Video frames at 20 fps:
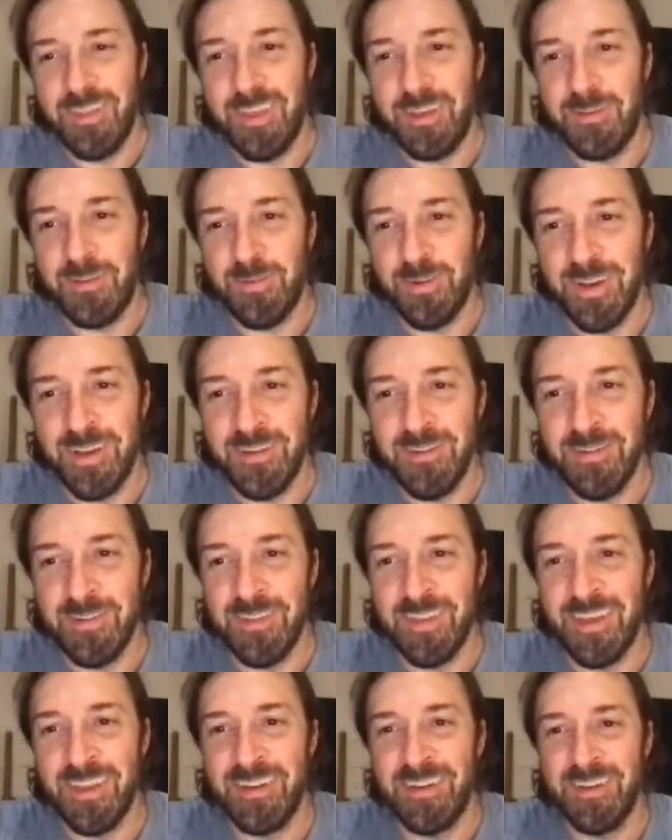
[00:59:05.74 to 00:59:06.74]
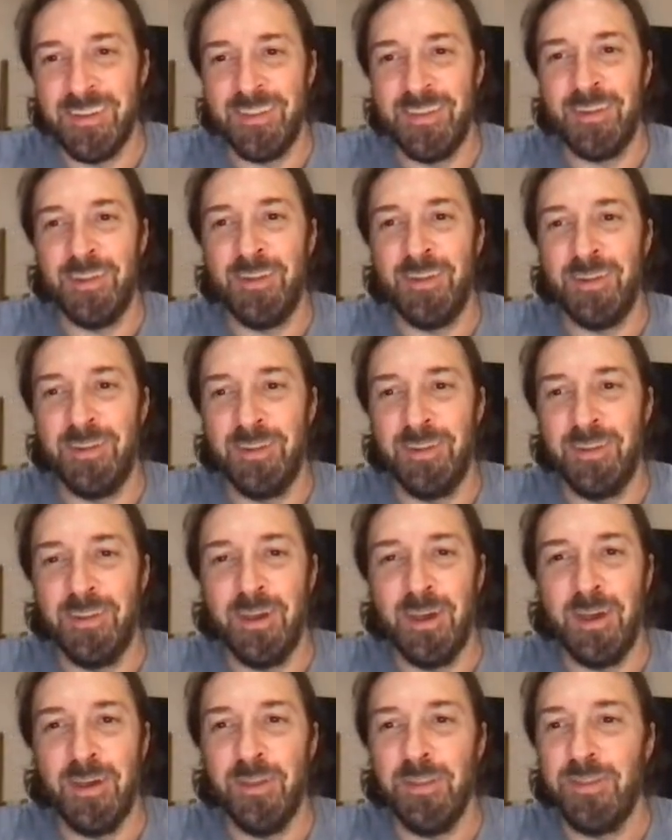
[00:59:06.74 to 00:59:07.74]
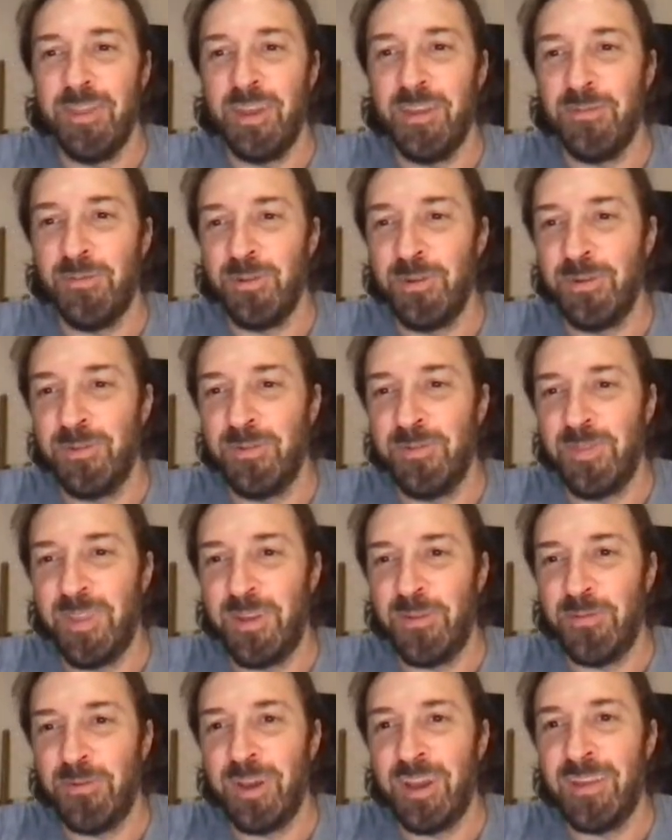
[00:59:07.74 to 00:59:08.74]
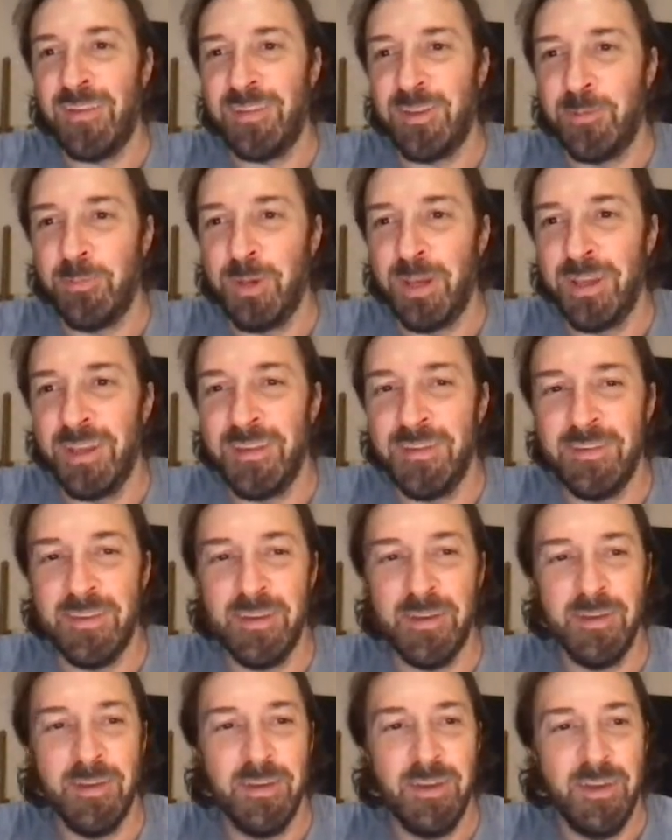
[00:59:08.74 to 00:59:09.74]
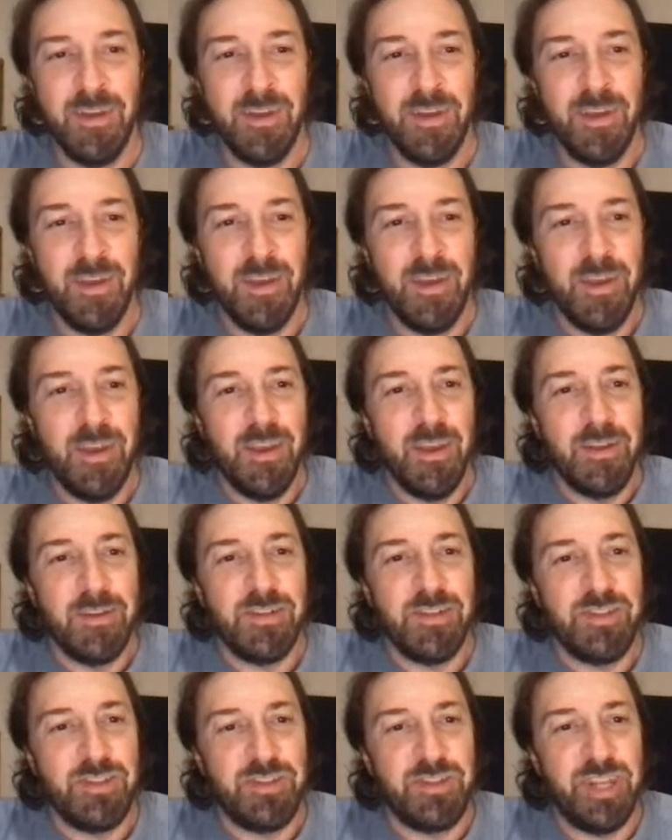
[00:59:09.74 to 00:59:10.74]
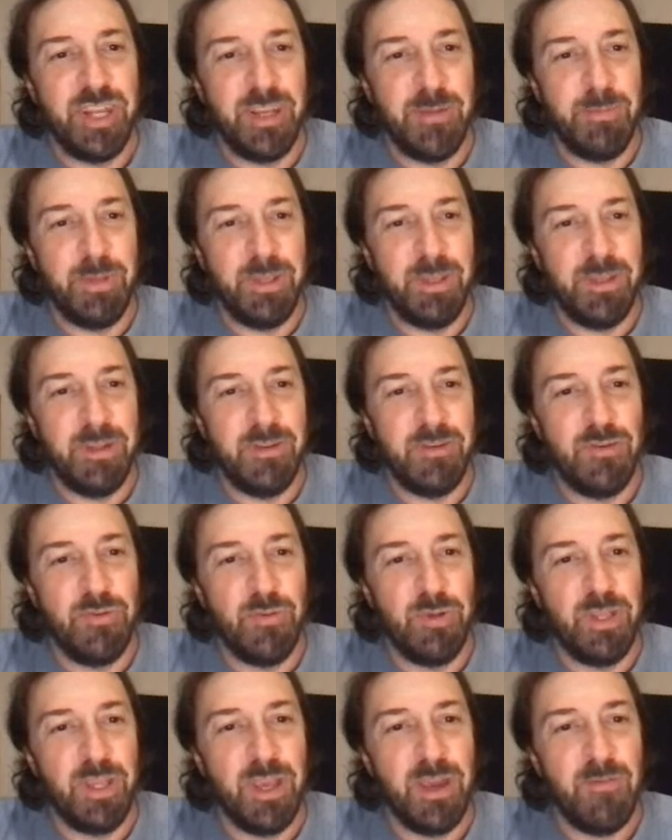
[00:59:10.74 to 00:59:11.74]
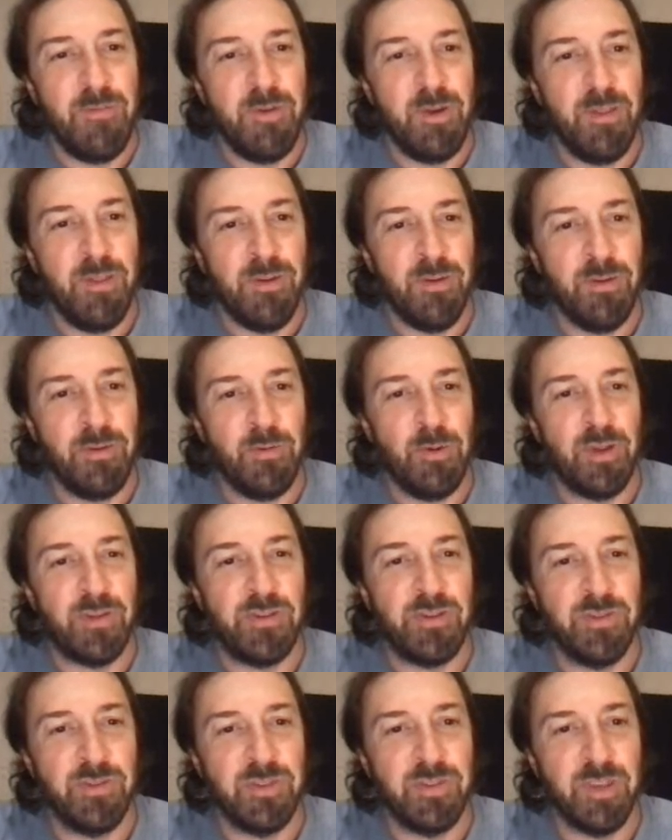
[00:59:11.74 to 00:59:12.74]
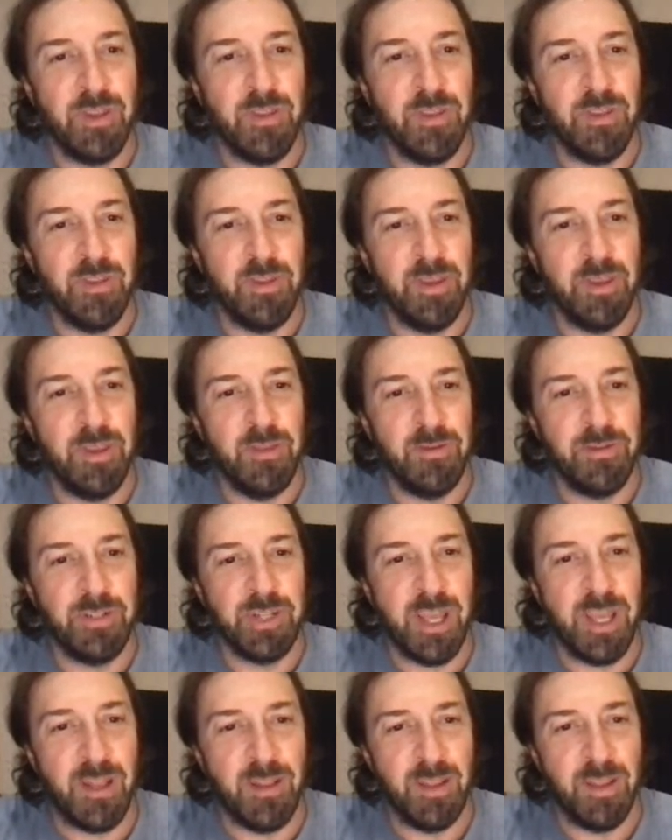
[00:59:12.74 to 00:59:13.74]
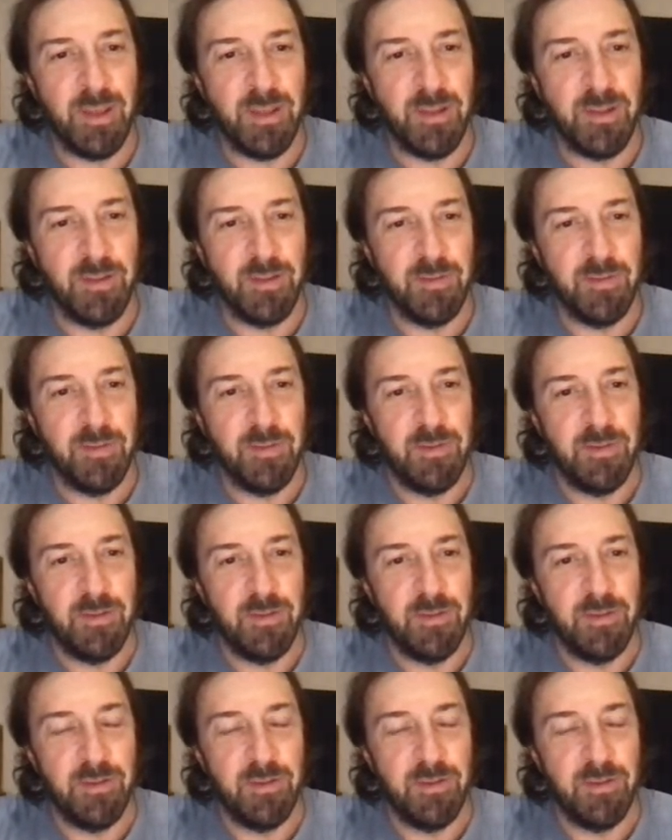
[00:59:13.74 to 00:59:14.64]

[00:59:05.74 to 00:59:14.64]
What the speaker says: thanks for answering that, and thanks for asking, Maisa. Jamie, do we have other questions on the other chat lines?